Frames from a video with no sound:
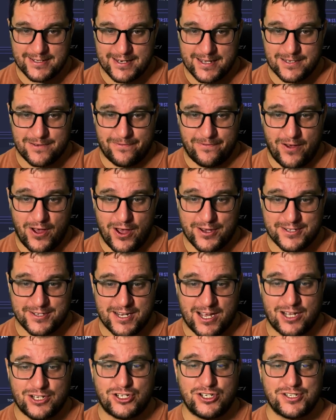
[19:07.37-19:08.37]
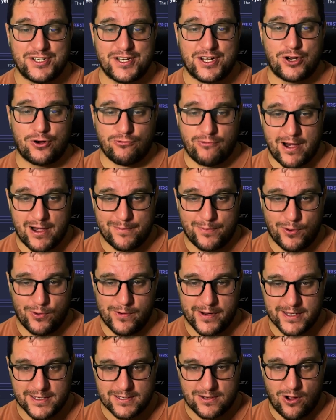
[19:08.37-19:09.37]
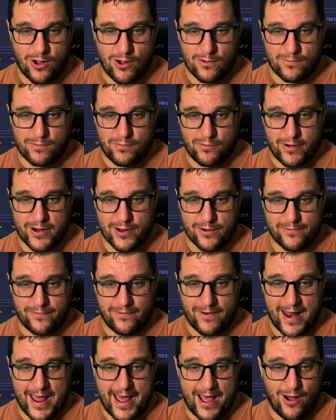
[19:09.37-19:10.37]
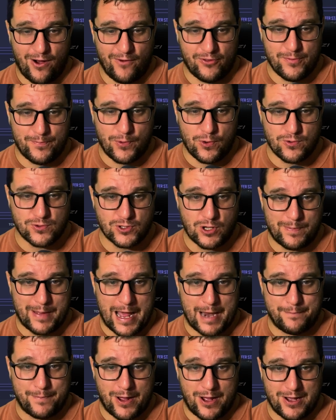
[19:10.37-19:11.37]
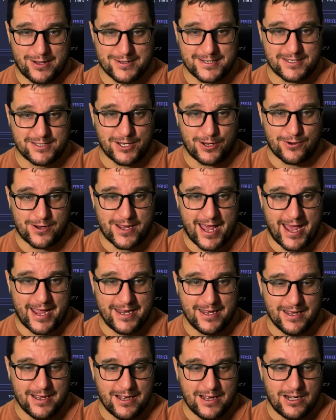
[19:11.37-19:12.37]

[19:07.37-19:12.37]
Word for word: His first touch is incredible. He's got pretty good flair. Off the ball's not bad. Passing's okay.